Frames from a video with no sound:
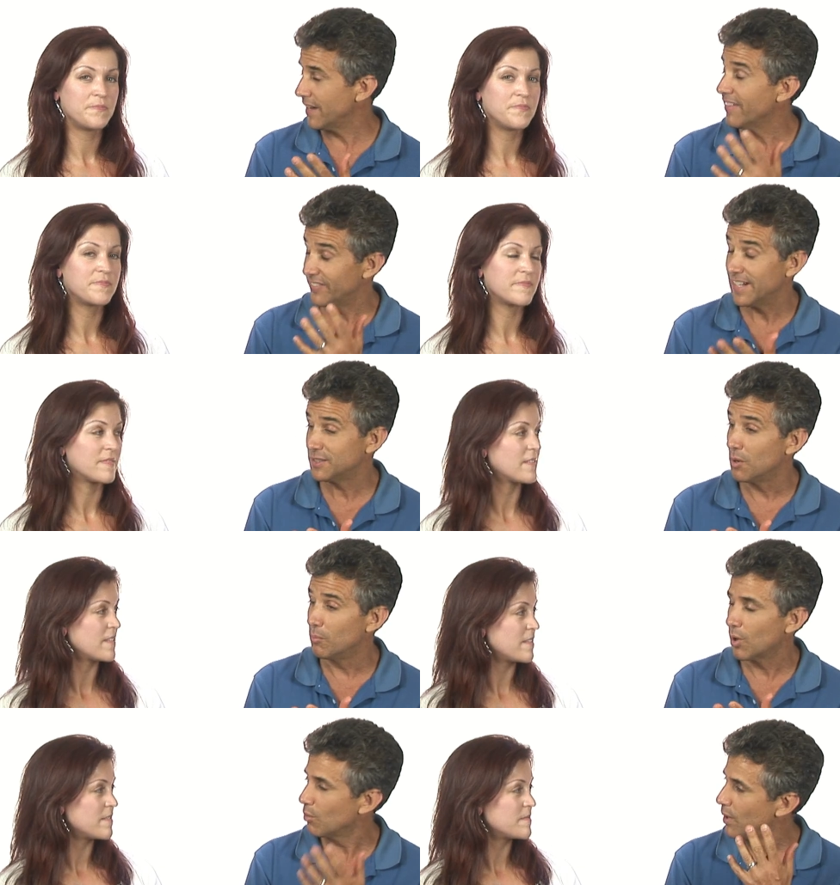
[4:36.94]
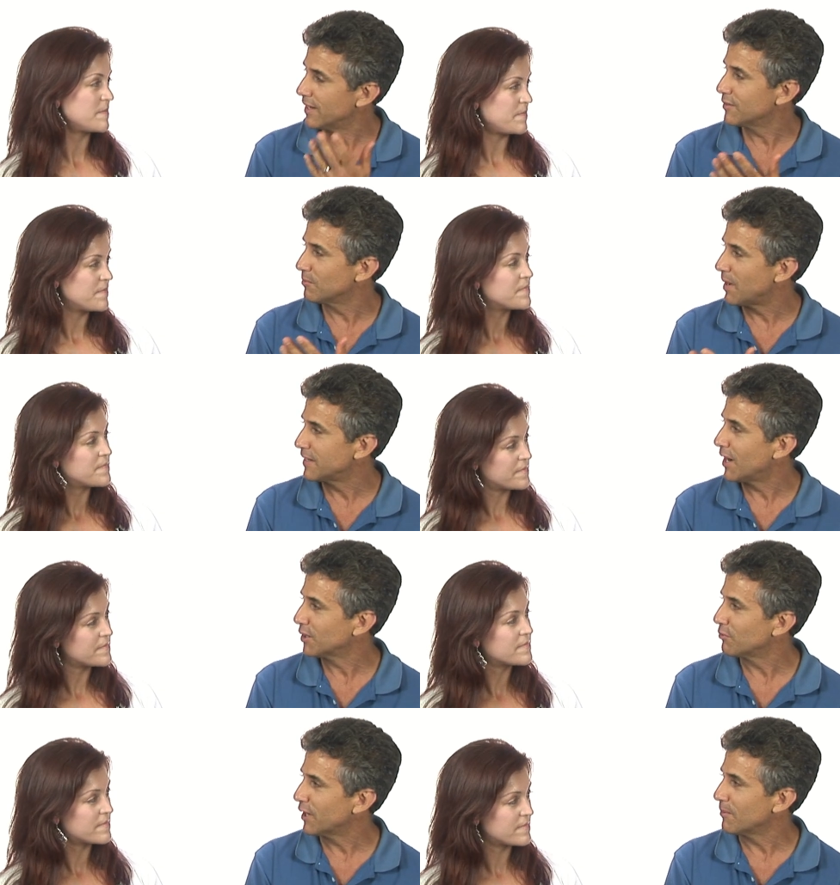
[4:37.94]
Speaker 1: if it, if it is so important, why doesn't my
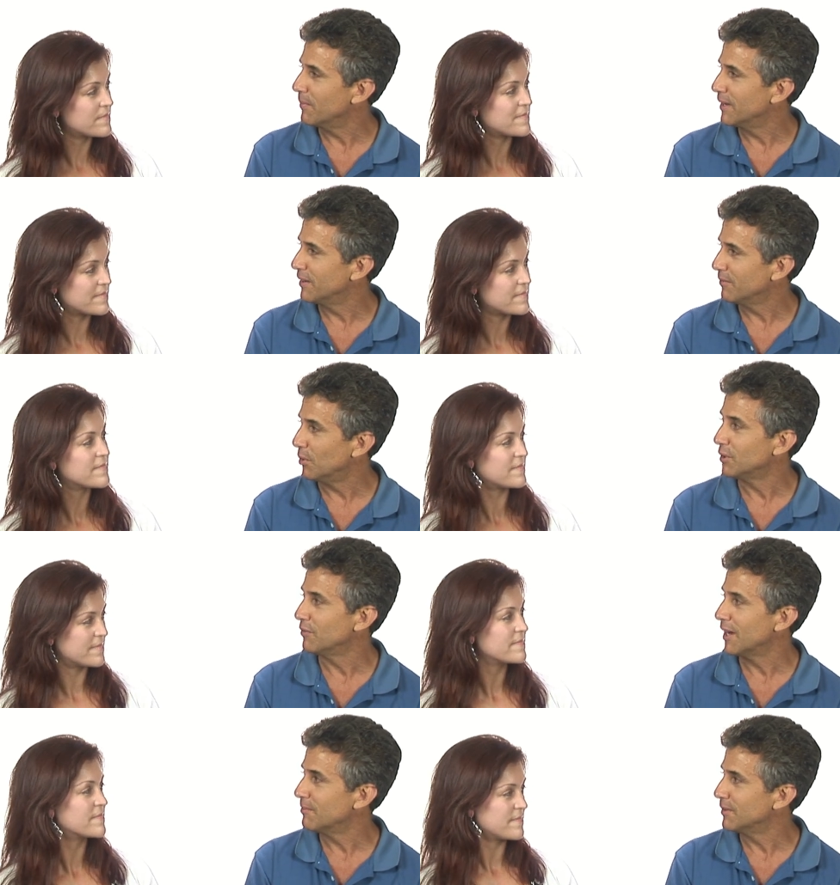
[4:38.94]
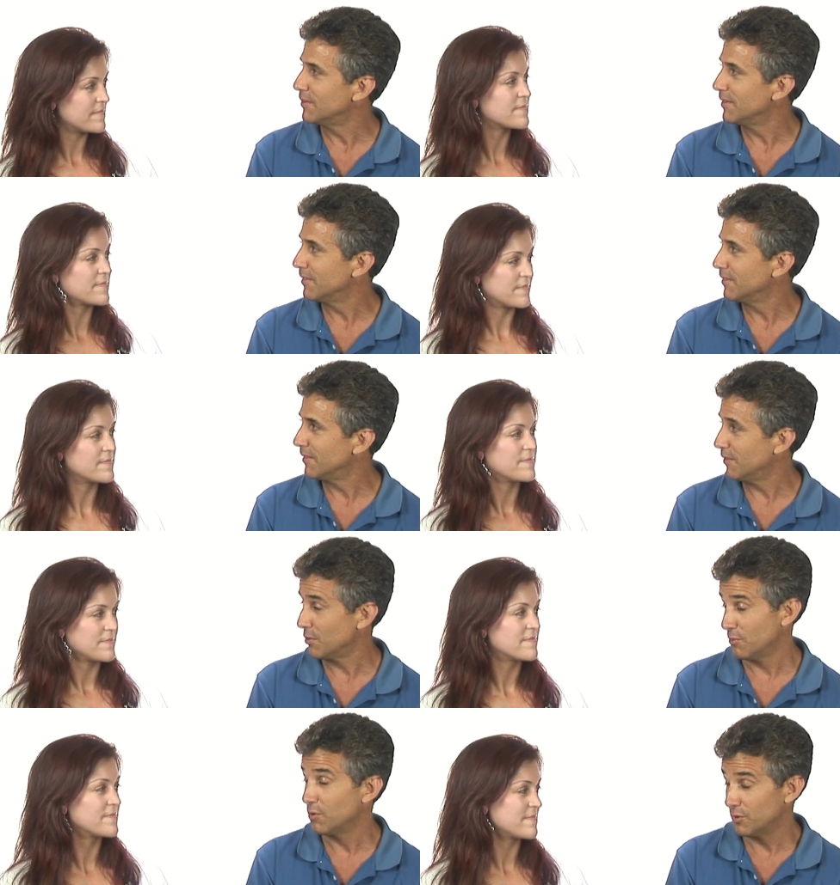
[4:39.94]
doctor recommend multivitamins
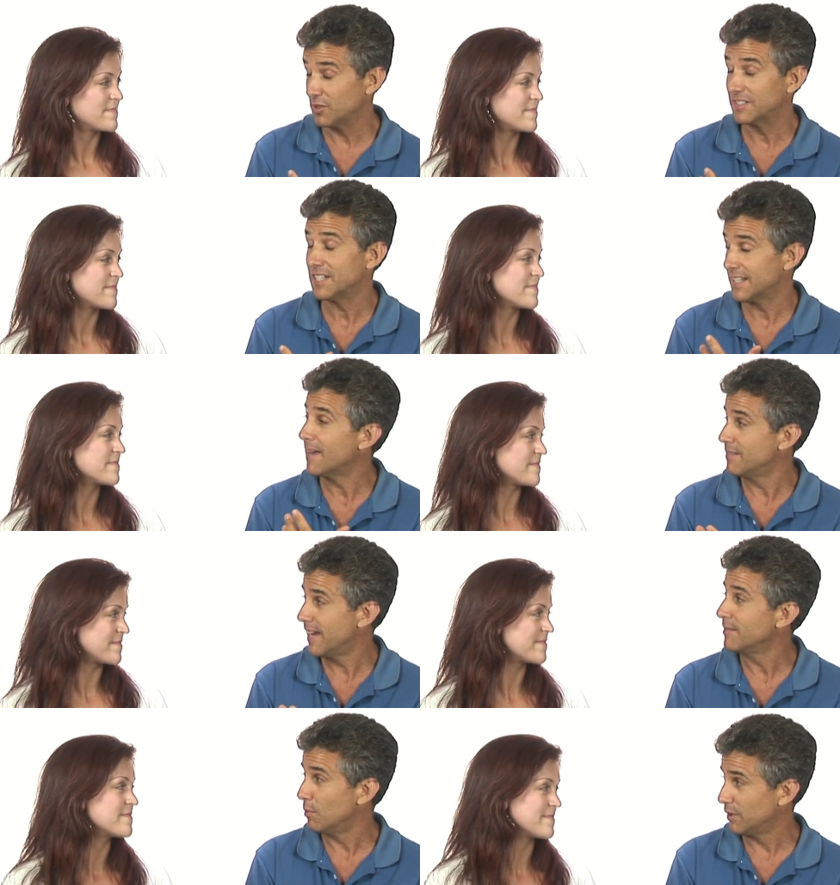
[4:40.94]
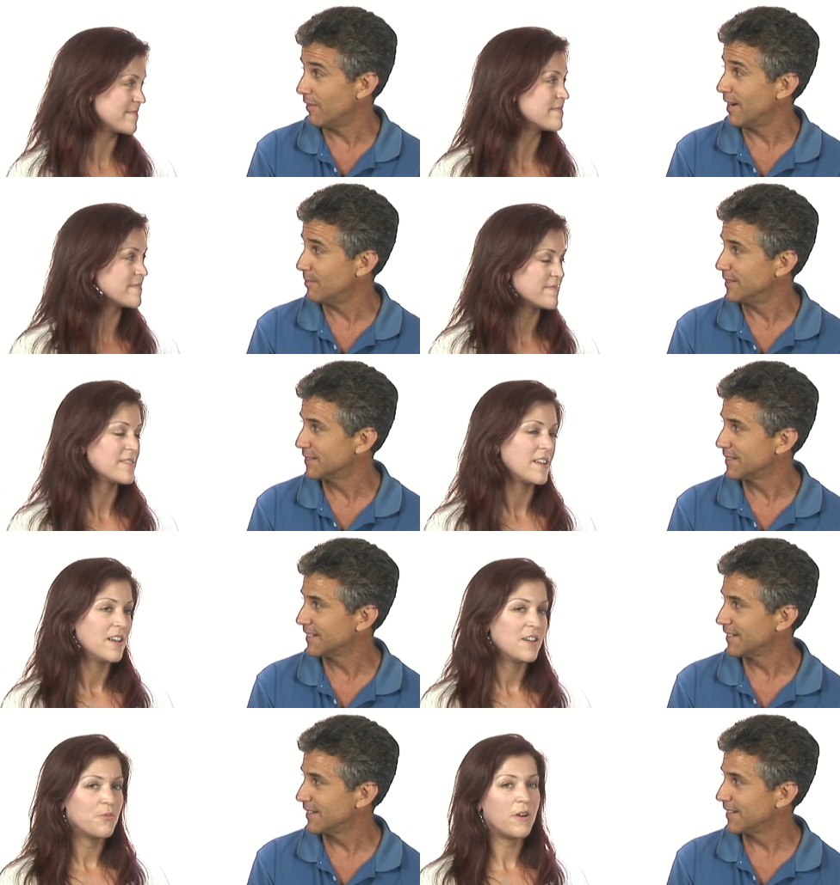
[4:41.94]
or suggest that I take multivitamins?
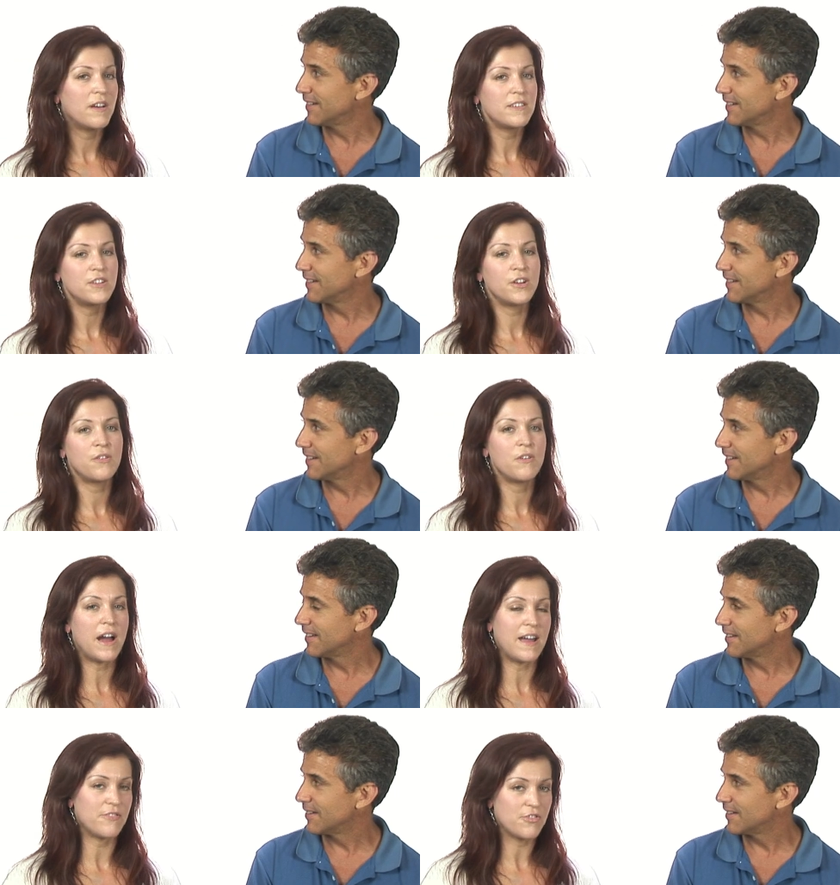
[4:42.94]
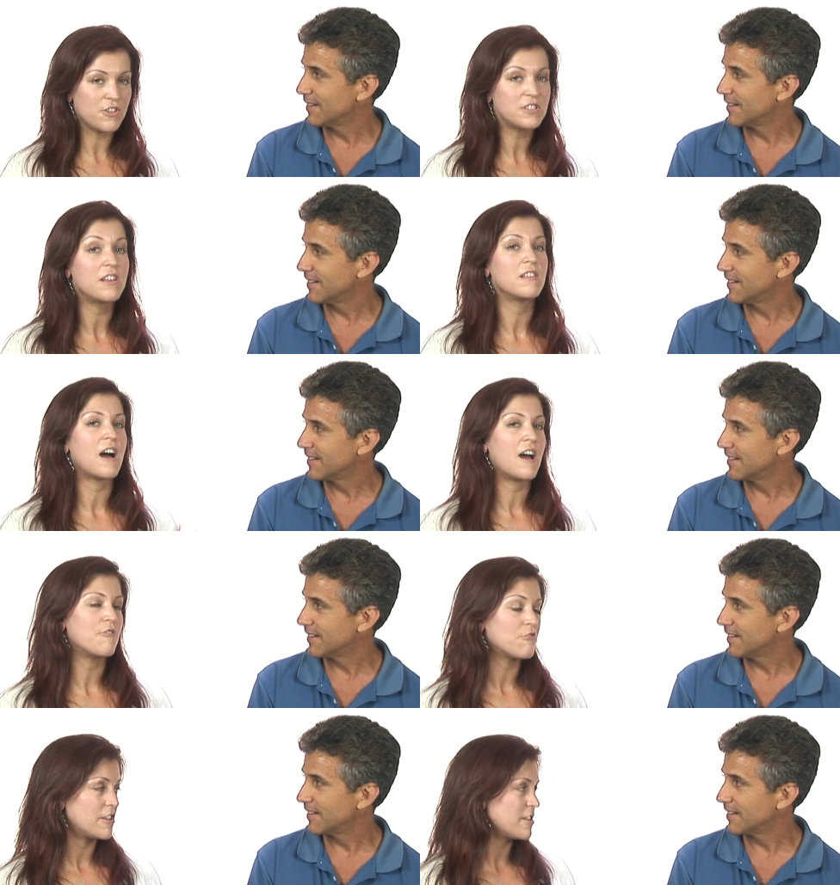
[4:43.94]
Speaker 2: Well, you know, there's a lot of
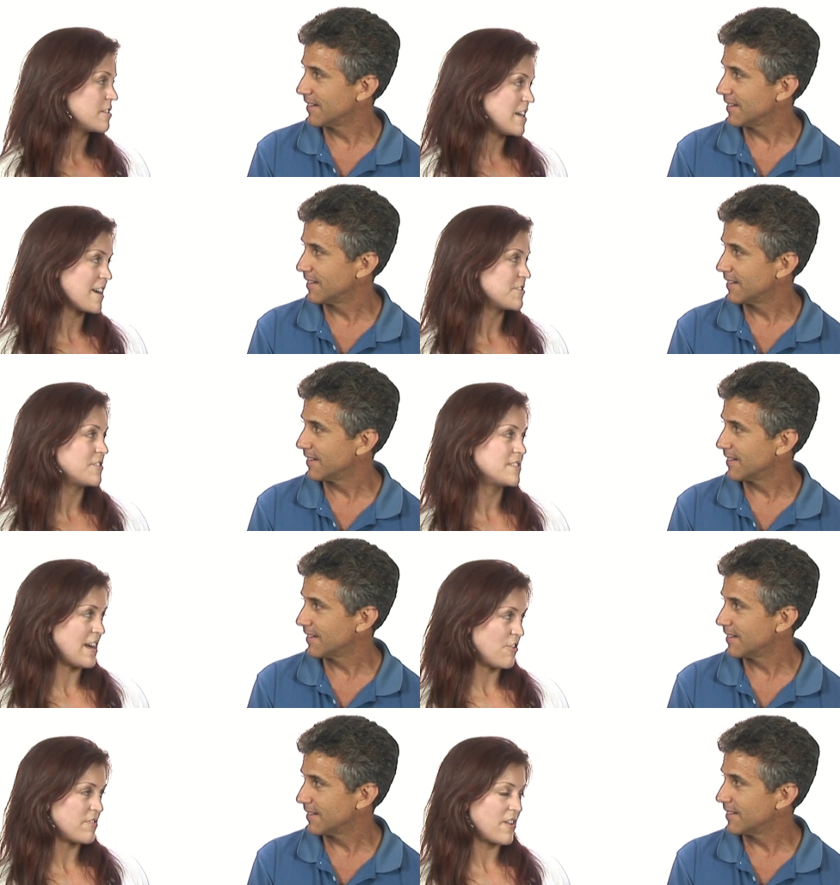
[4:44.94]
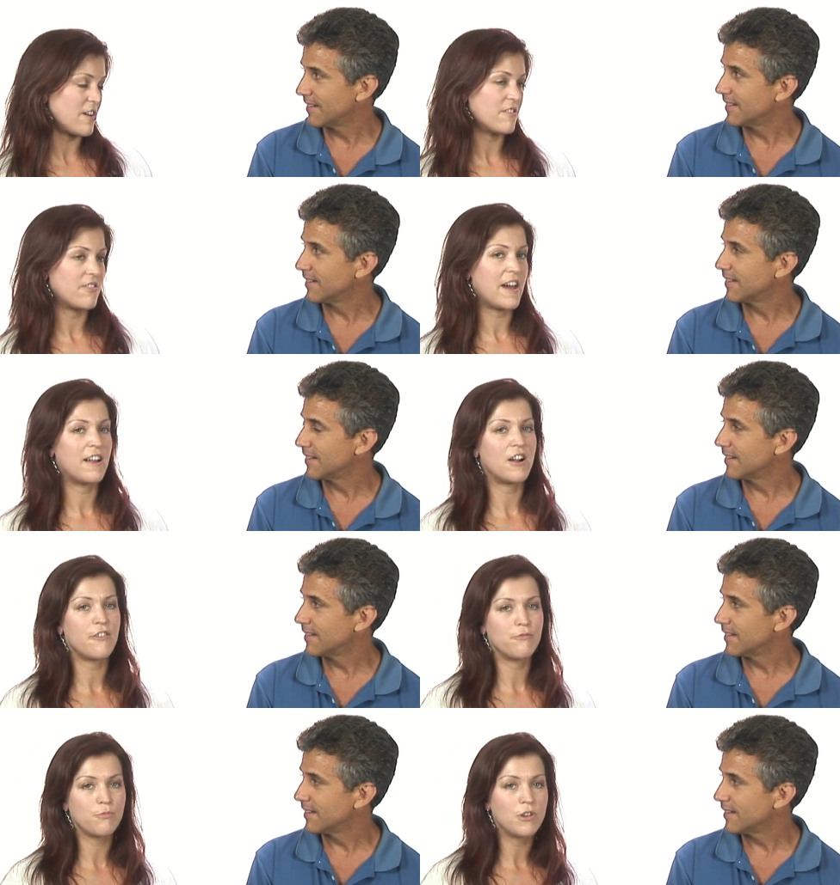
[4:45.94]
really good doctors out there that
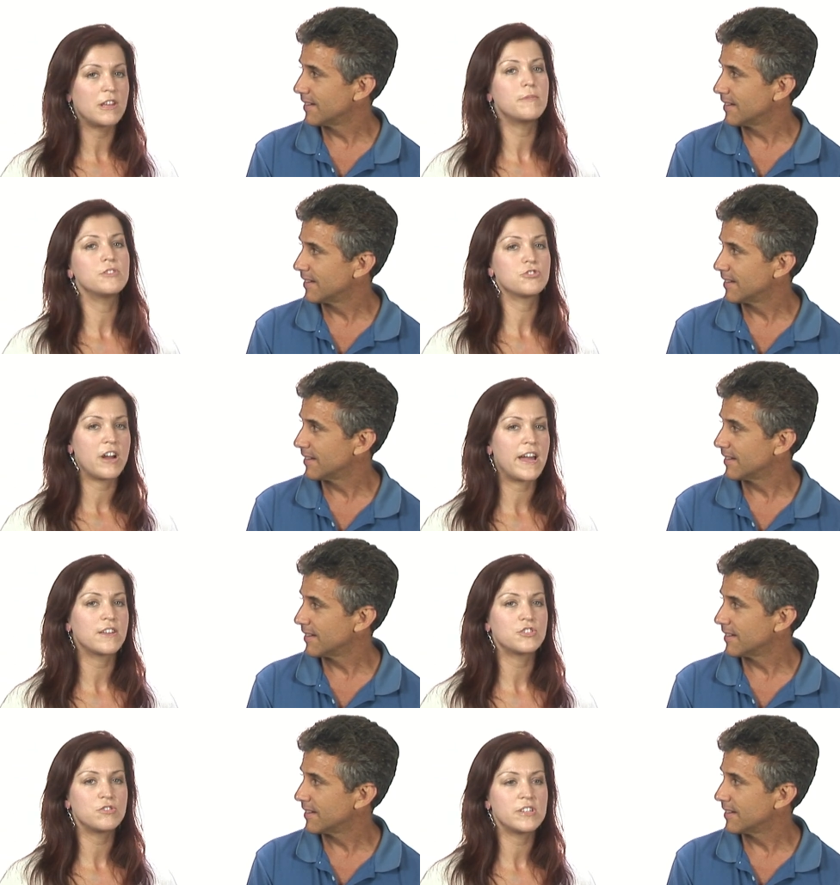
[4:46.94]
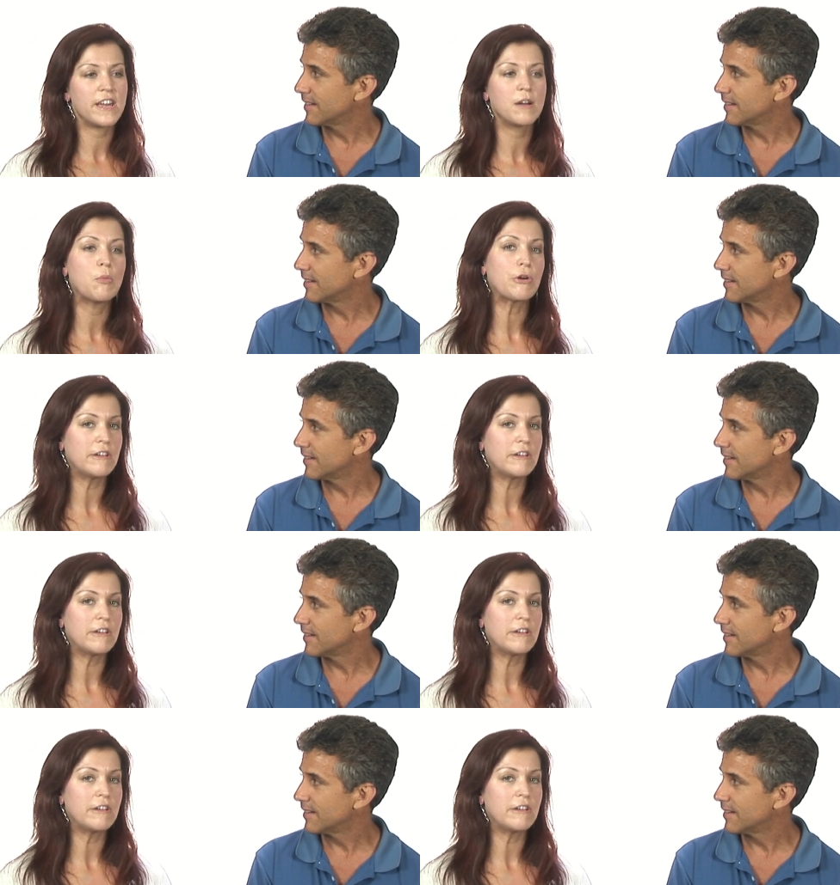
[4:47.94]
have really been trying to take a more